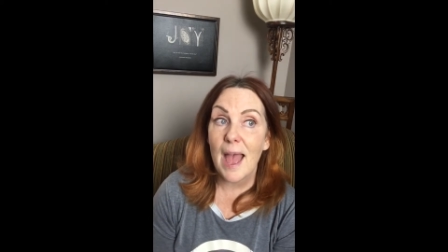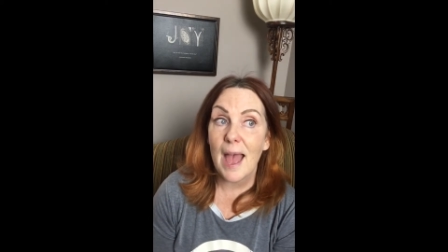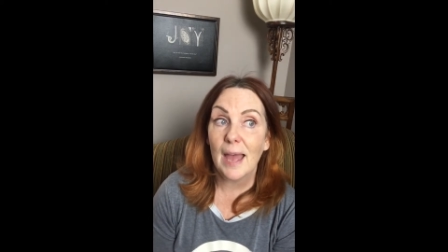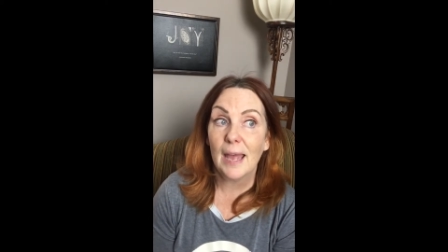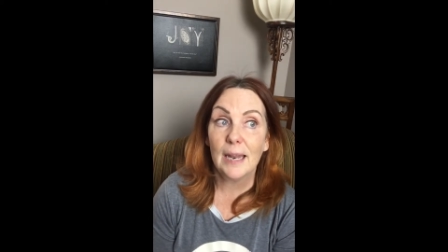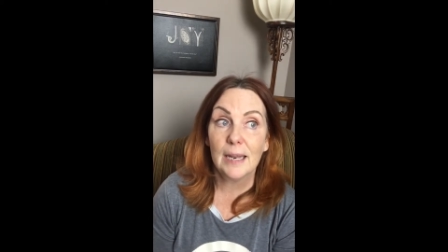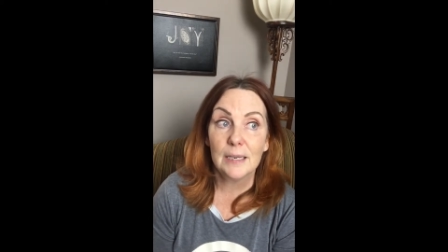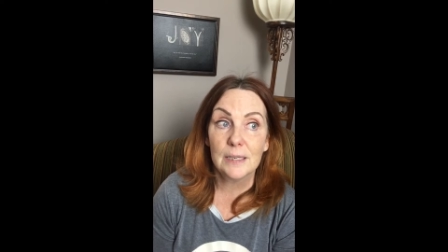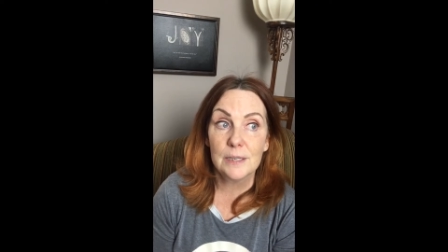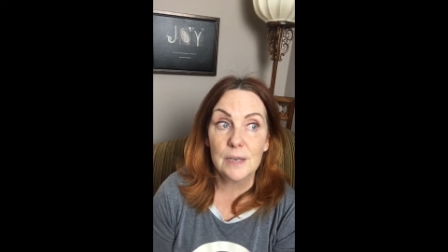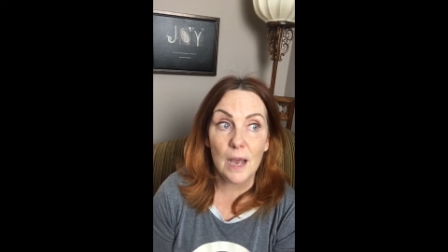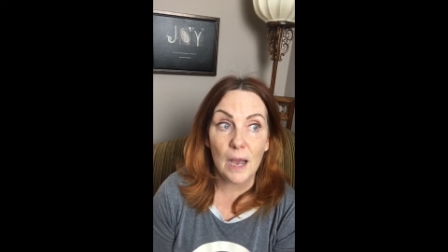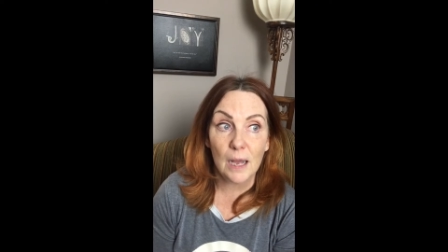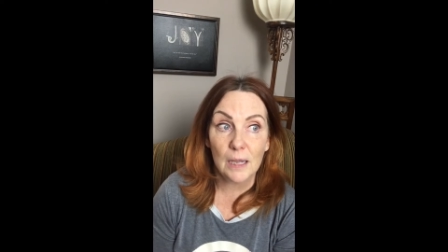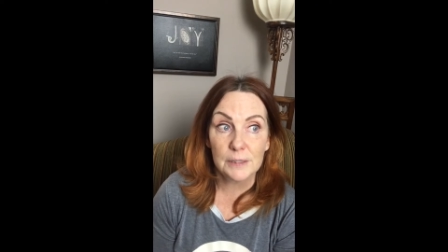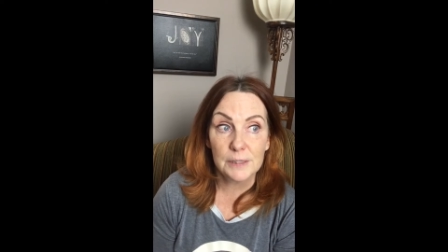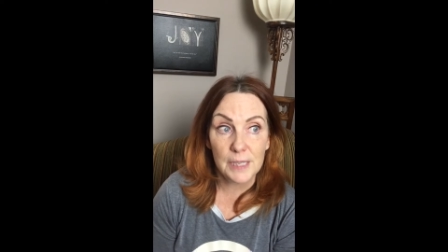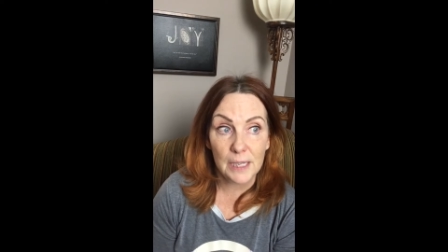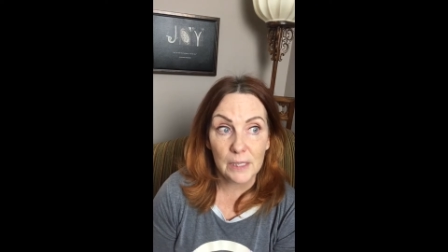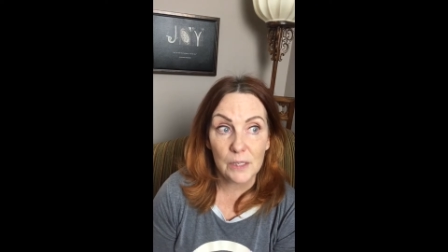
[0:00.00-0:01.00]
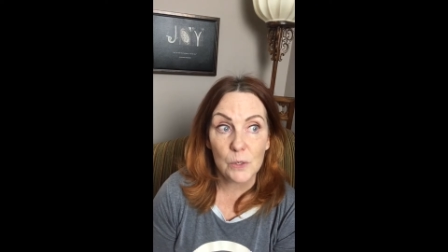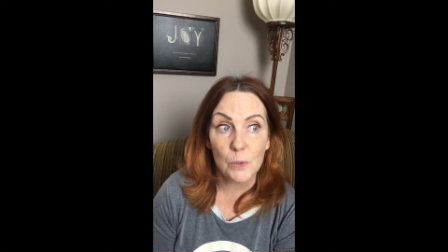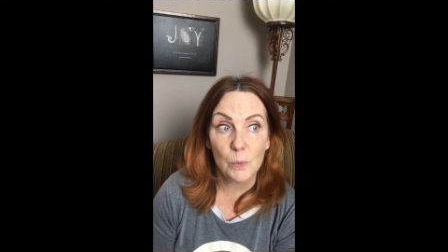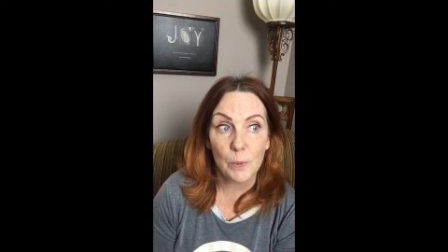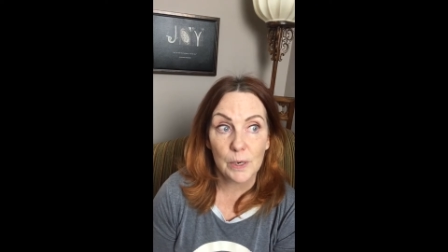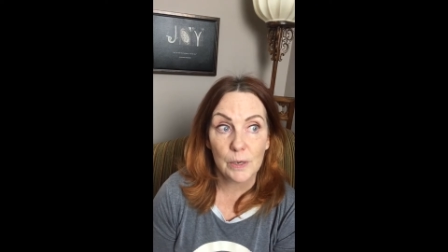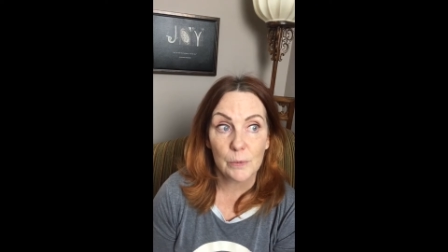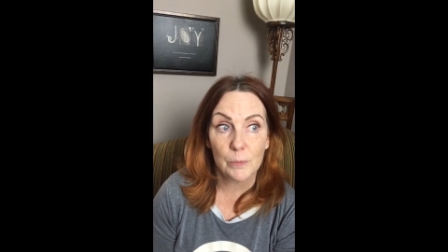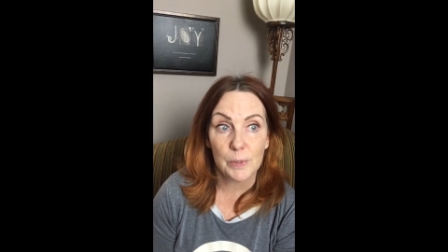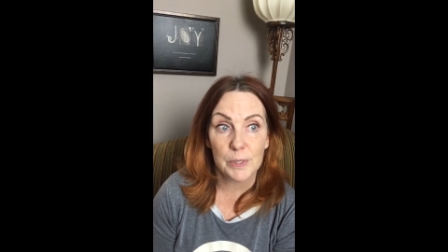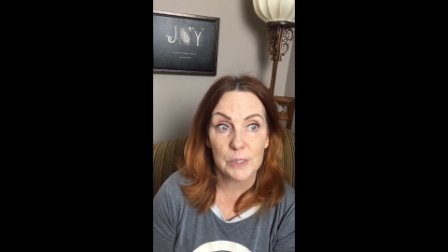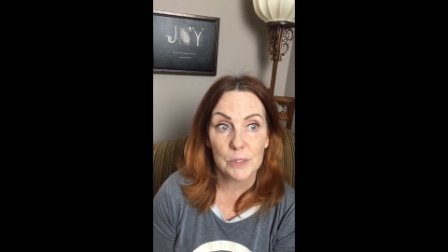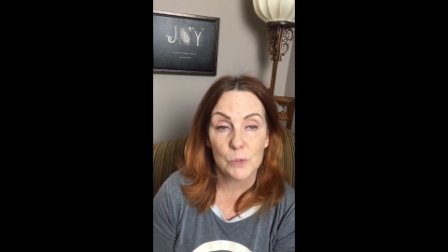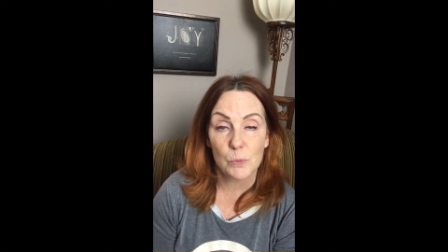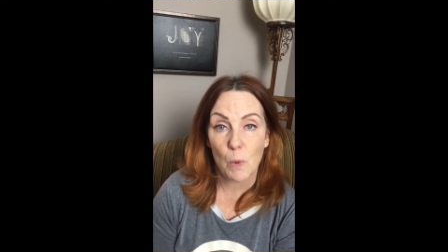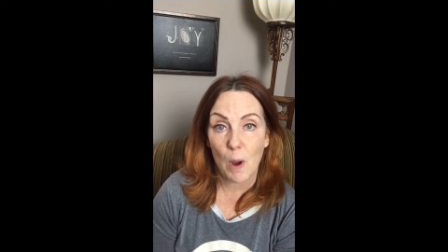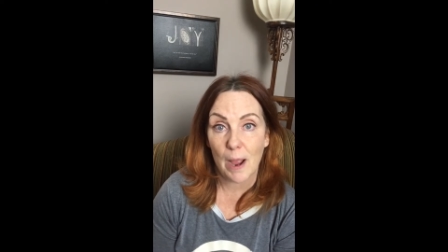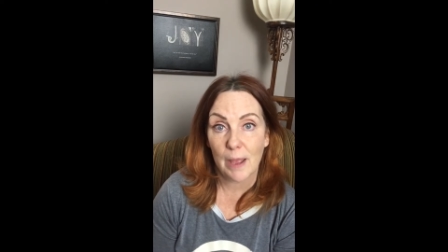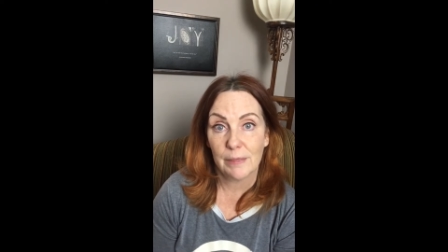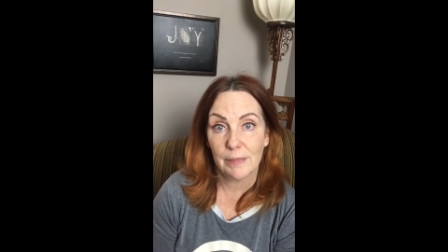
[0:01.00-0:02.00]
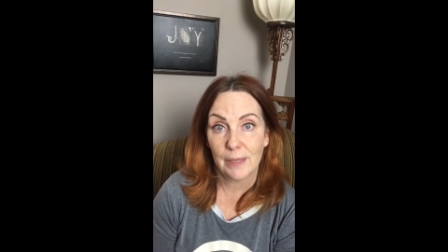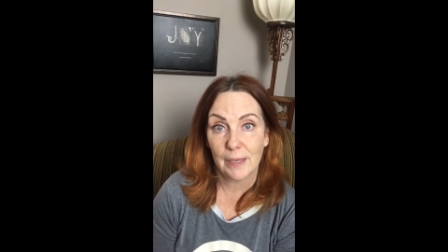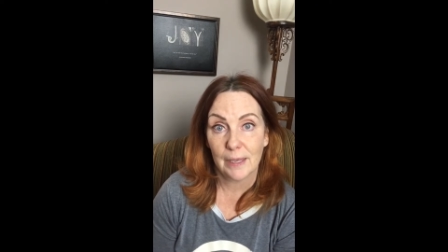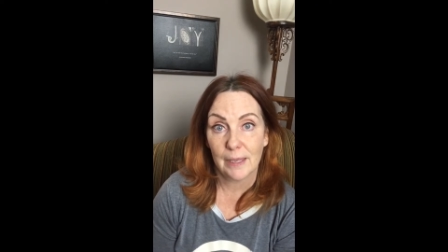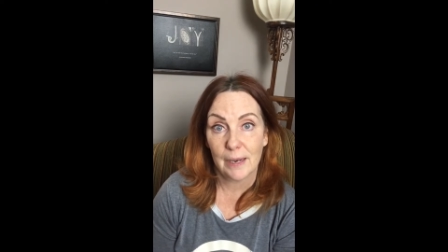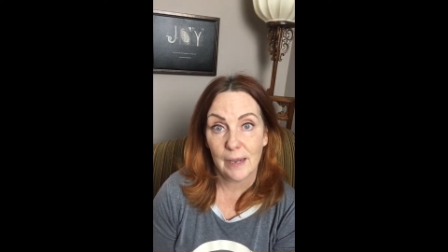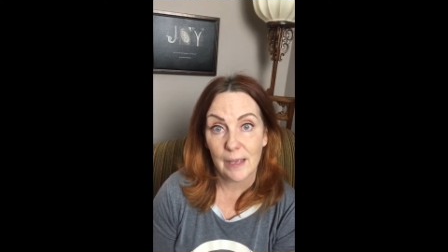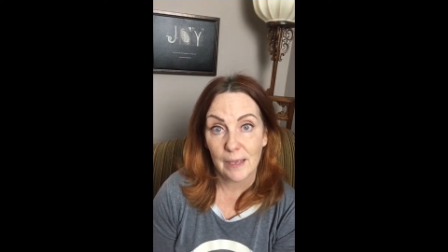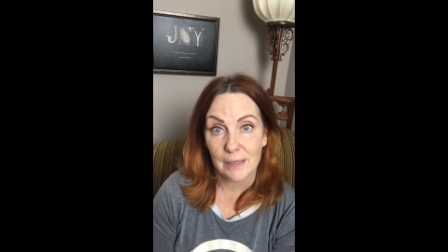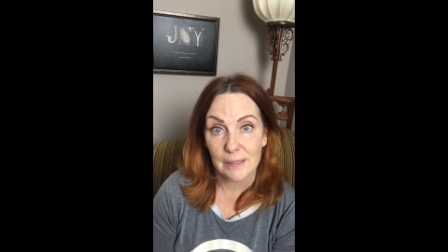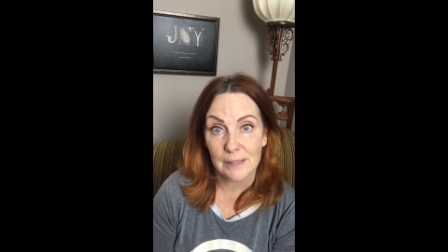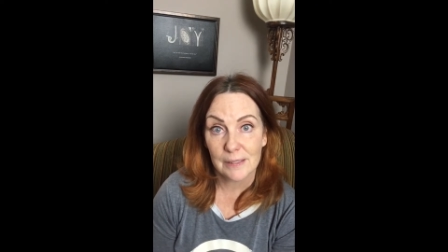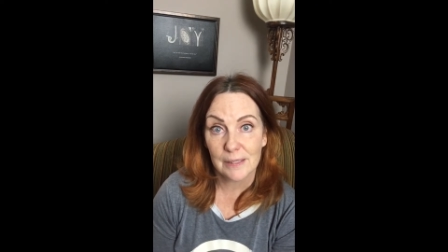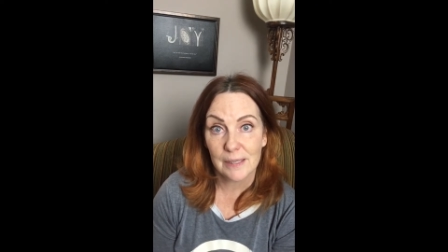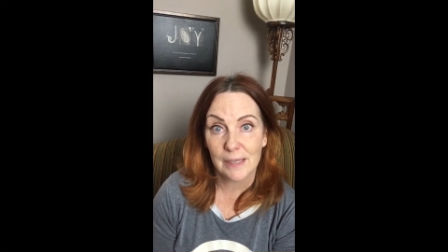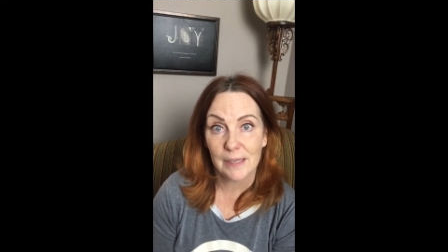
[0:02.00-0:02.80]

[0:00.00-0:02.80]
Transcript: And I'll tell you one of the reasons why I think it is,